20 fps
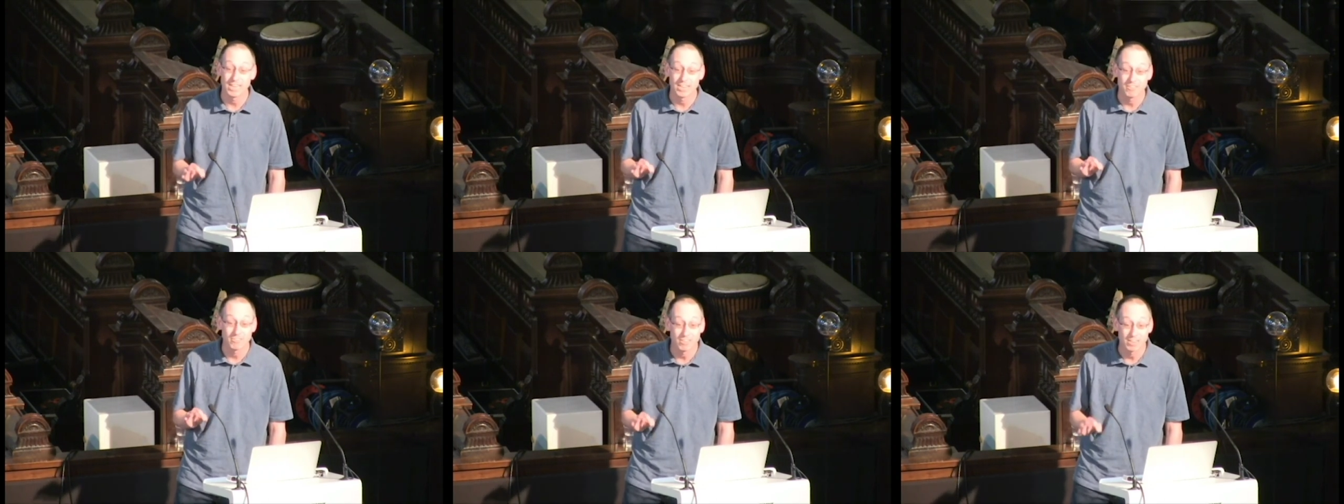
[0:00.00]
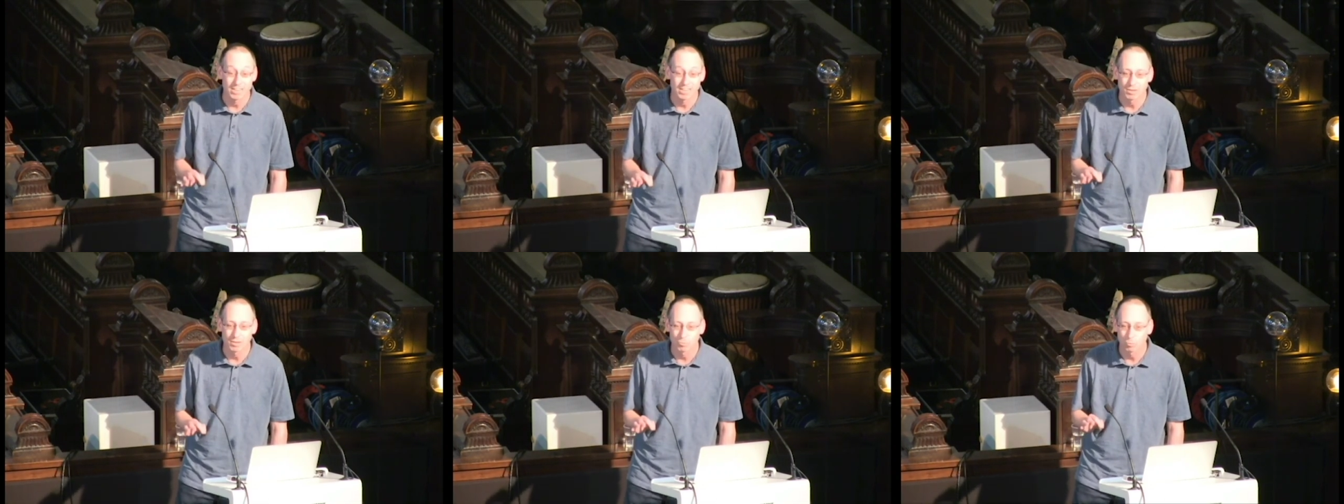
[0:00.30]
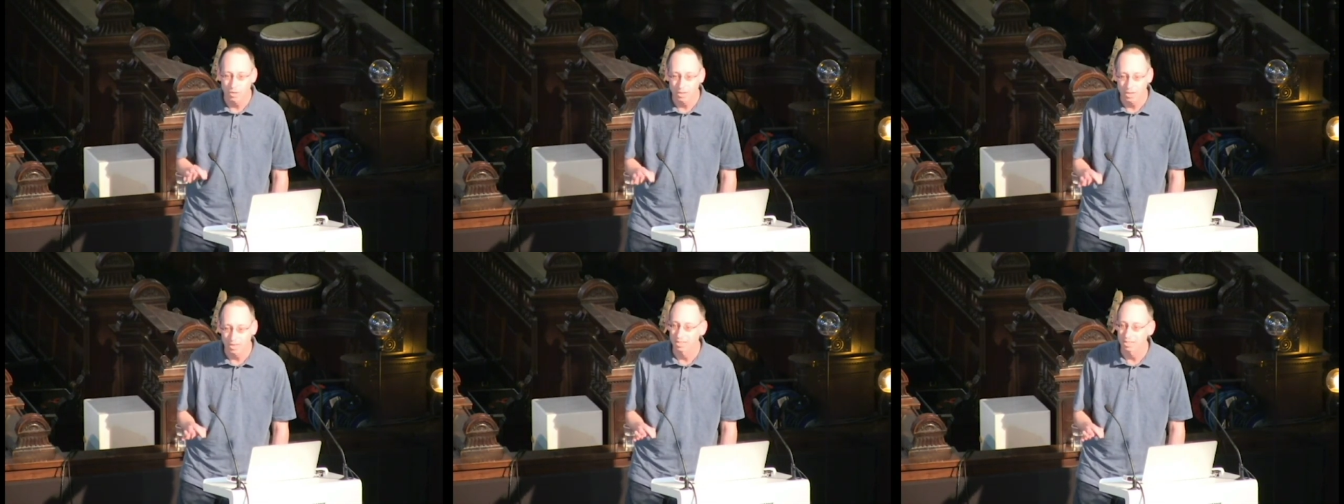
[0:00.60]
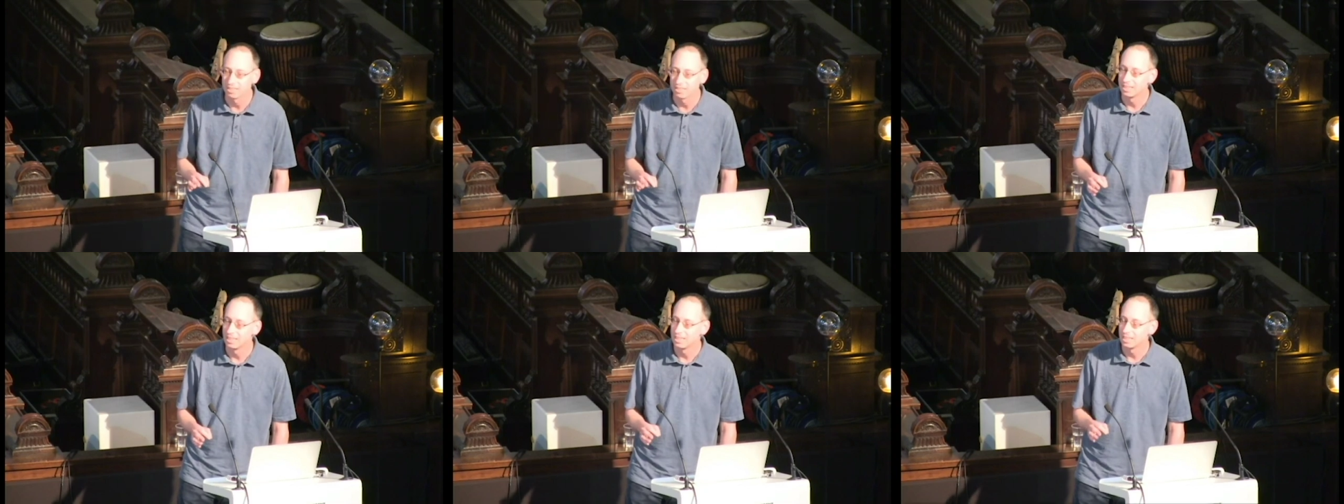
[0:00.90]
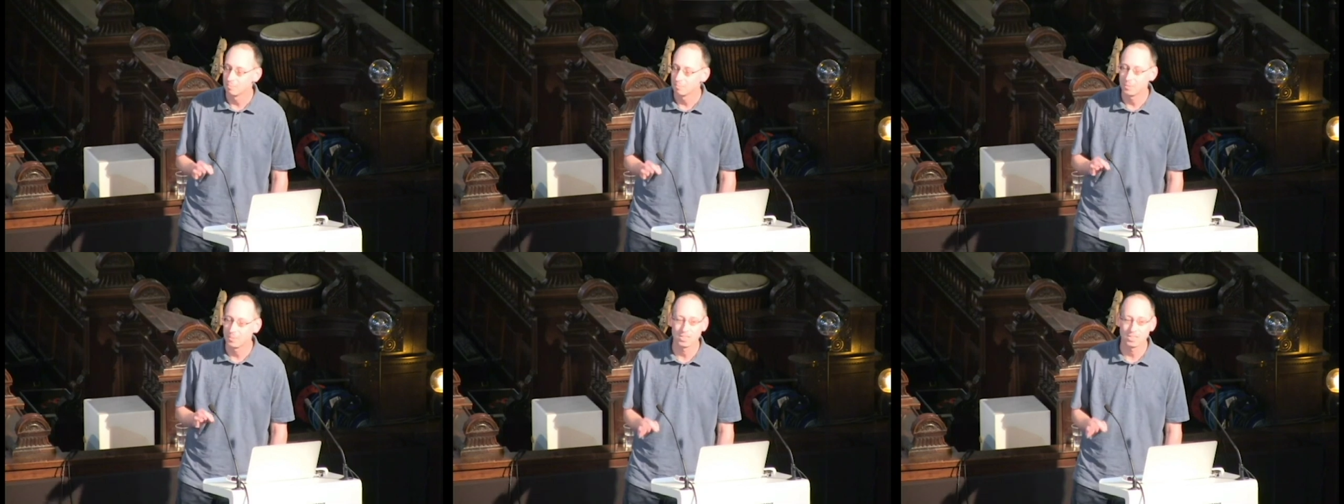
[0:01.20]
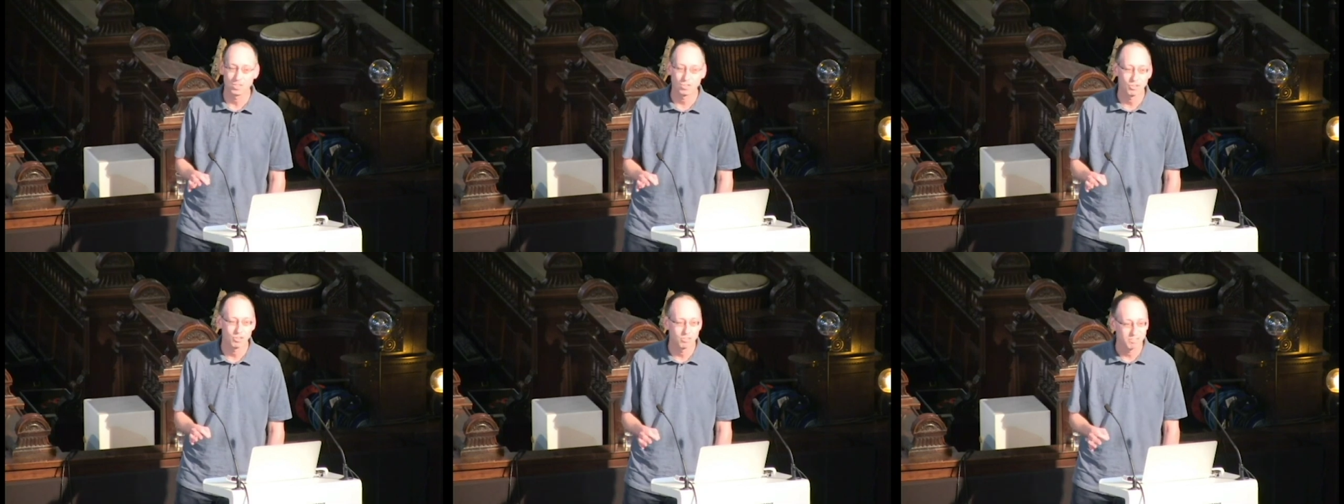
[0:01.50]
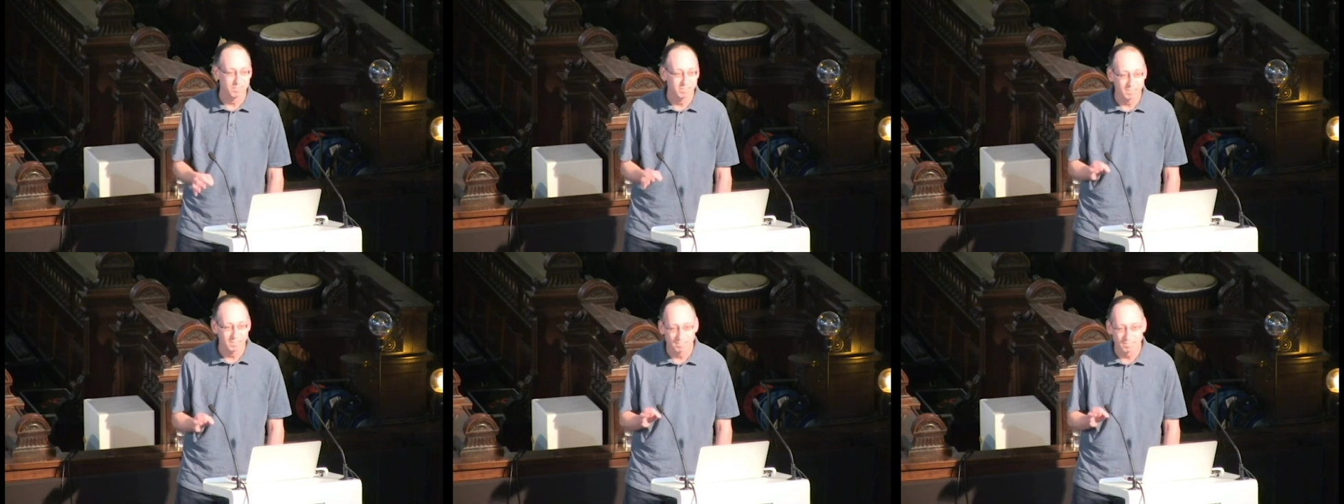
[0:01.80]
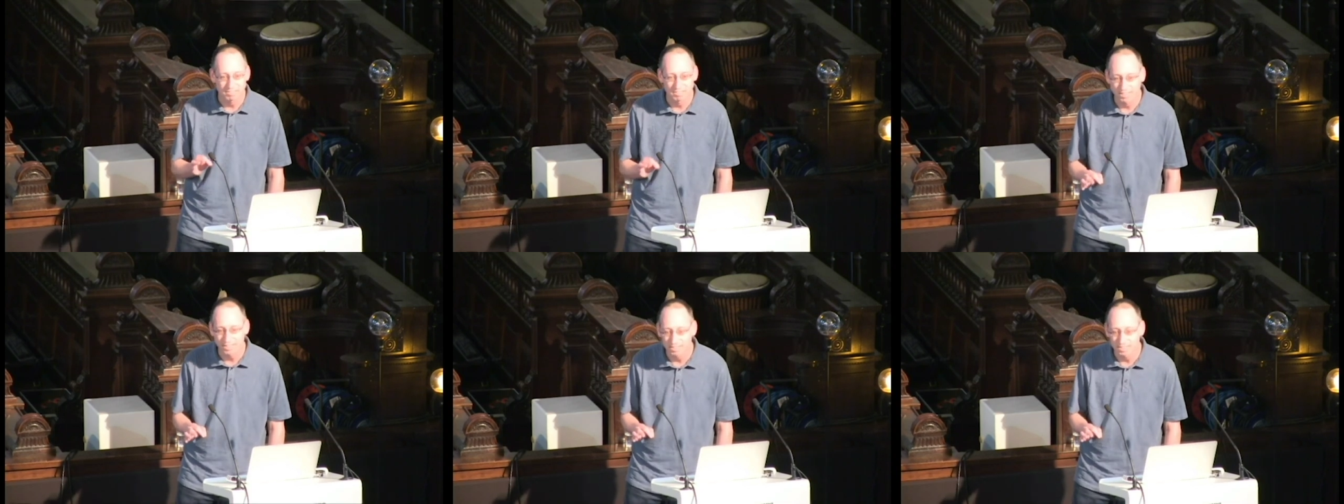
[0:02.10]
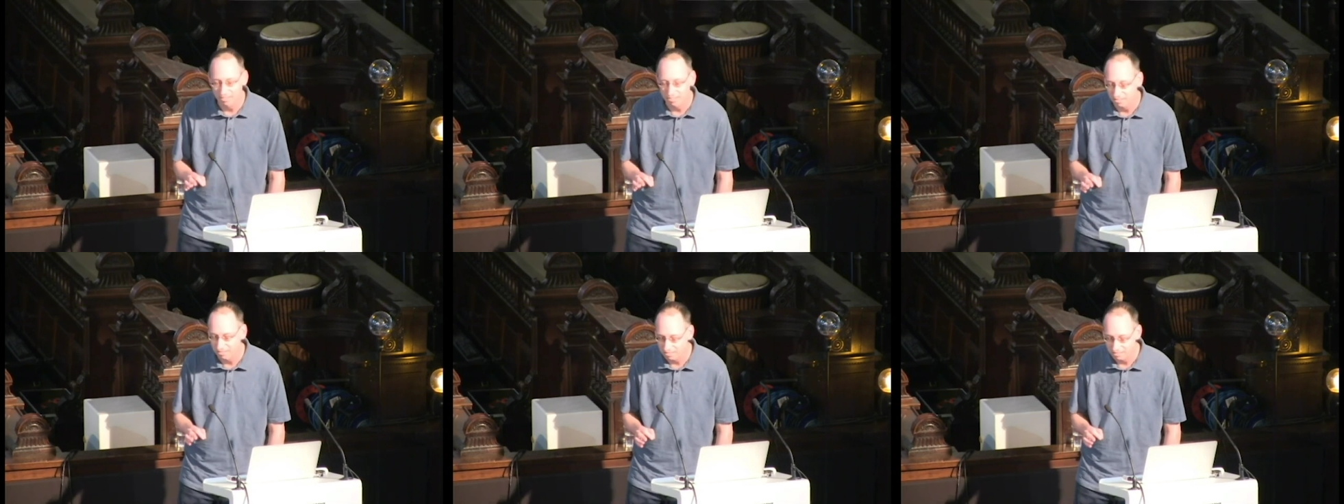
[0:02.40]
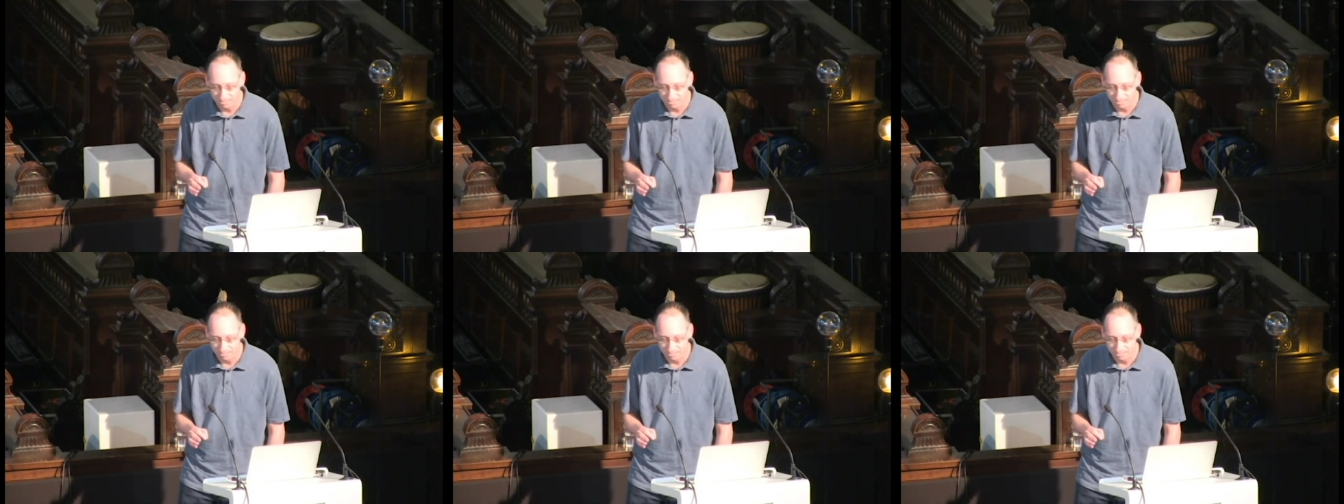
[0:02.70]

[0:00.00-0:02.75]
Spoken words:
really well because it is stateless.